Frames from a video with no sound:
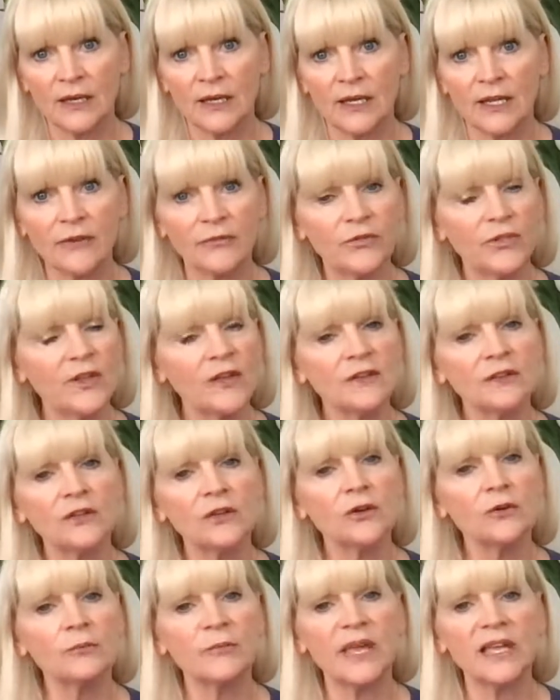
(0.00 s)
If things
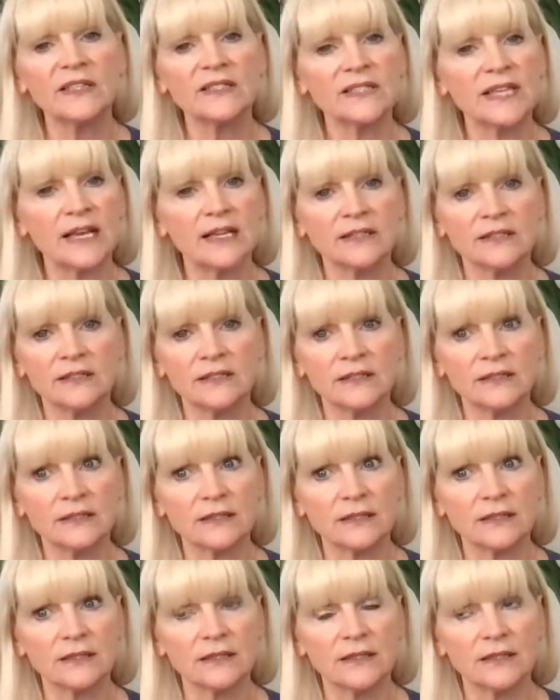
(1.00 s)
don't make sense,
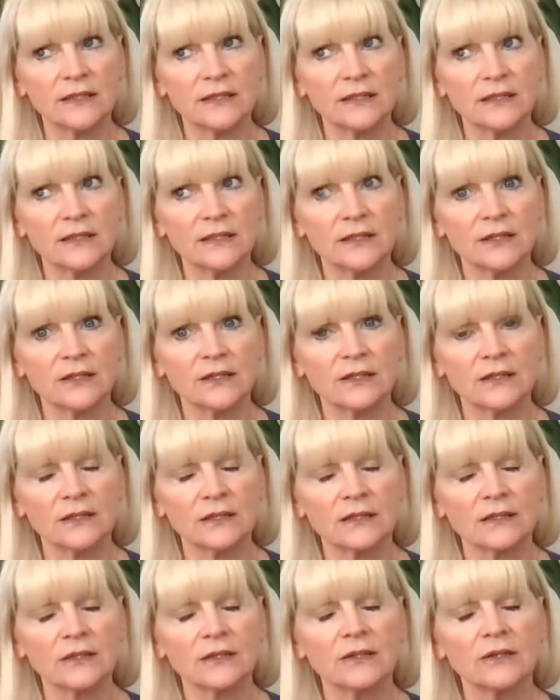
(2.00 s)

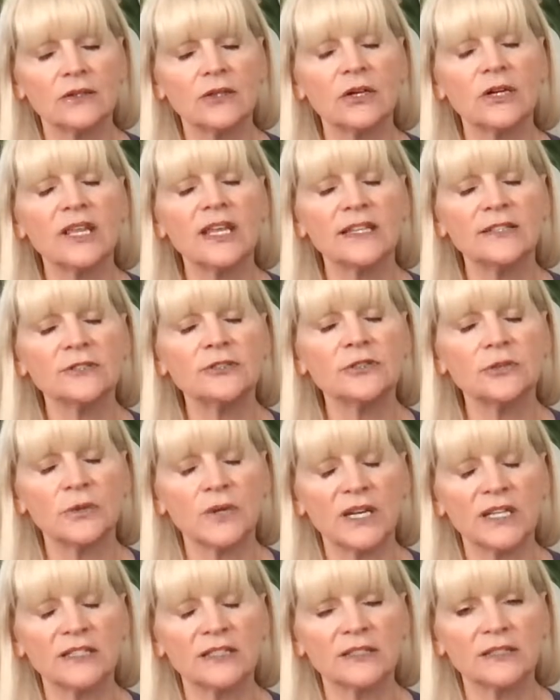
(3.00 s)
look into
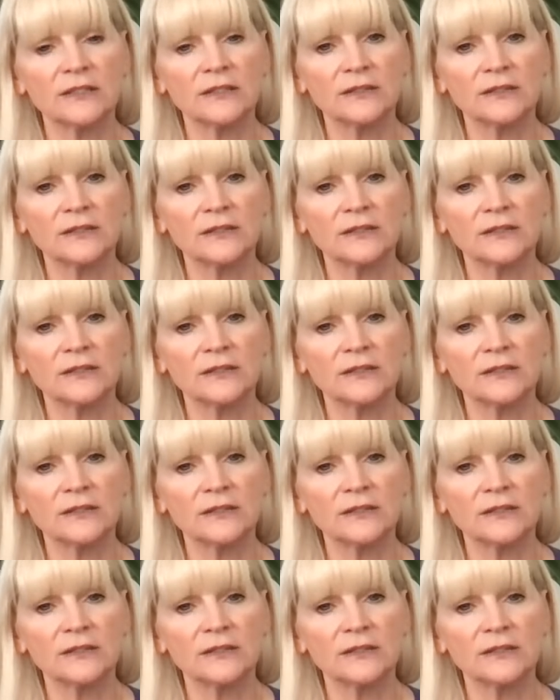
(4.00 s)
it.